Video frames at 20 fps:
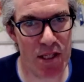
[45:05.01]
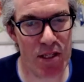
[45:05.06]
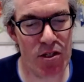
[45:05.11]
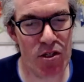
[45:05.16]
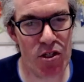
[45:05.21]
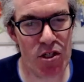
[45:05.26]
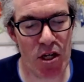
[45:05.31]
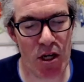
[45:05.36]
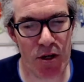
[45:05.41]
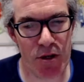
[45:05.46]

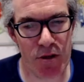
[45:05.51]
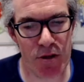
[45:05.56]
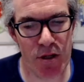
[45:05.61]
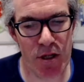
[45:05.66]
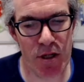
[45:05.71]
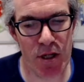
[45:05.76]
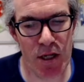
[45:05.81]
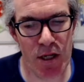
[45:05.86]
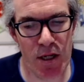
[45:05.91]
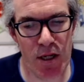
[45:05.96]
So
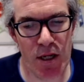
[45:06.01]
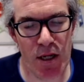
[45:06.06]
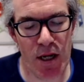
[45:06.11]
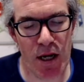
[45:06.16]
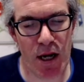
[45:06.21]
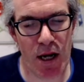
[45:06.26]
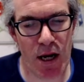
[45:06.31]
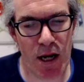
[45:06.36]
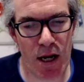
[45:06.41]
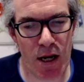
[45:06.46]

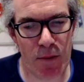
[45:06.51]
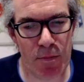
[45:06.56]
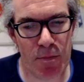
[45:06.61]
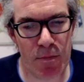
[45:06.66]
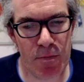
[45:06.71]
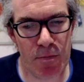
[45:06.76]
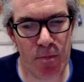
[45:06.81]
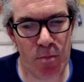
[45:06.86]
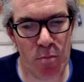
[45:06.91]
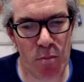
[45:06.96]

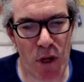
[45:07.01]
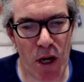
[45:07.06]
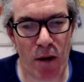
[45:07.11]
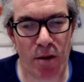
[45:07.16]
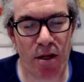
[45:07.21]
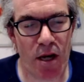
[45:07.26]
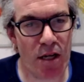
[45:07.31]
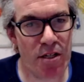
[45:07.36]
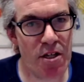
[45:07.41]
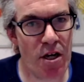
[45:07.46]

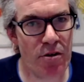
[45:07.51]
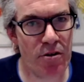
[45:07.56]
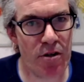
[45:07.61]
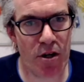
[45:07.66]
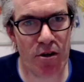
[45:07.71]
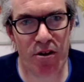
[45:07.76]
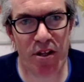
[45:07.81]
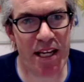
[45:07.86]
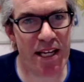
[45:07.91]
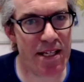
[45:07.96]
I don't
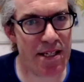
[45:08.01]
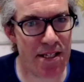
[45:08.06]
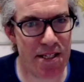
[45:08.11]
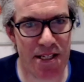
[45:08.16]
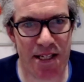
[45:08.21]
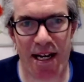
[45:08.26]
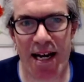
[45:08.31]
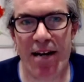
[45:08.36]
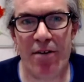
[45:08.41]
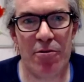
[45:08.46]
know the ins
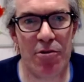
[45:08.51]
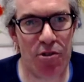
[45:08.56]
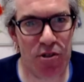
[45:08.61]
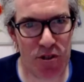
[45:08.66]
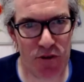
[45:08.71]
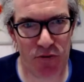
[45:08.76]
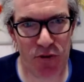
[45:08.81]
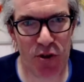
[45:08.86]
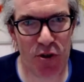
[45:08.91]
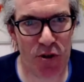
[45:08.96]
and
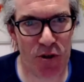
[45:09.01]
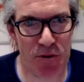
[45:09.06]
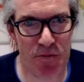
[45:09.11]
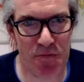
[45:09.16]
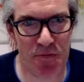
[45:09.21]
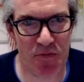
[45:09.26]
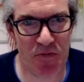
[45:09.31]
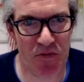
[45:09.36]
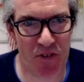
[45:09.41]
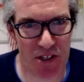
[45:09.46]
outs of
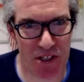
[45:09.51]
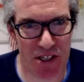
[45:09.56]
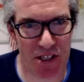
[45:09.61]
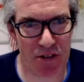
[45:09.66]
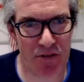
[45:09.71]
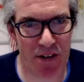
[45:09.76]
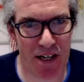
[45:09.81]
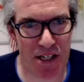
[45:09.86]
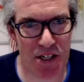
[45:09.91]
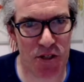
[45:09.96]
your funding
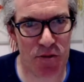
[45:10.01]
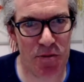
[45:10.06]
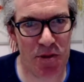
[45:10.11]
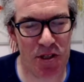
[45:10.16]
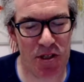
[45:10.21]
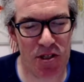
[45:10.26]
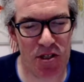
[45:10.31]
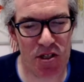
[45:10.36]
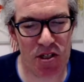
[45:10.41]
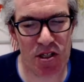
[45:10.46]

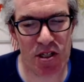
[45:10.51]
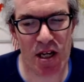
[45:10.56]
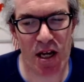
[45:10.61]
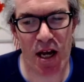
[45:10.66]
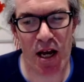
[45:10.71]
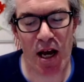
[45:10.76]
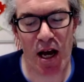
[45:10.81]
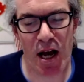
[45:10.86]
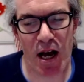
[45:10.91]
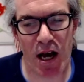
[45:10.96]
arrangements,
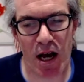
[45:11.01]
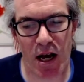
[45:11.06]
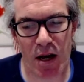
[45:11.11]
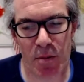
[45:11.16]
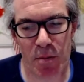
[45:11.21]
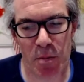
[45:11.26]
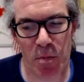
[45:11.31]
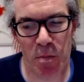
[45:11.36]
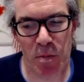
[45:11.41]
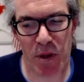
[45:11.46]

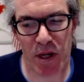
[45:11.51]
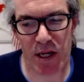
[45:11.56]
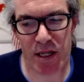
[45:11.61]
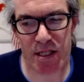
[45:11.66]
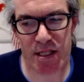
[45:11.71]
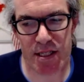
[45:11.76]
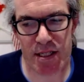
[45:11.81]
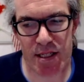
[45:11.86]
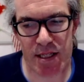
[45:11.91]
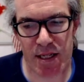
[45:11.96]

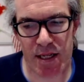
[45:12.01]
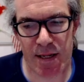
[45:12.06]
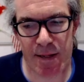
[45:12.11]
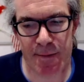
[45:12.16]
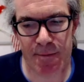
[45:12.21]
but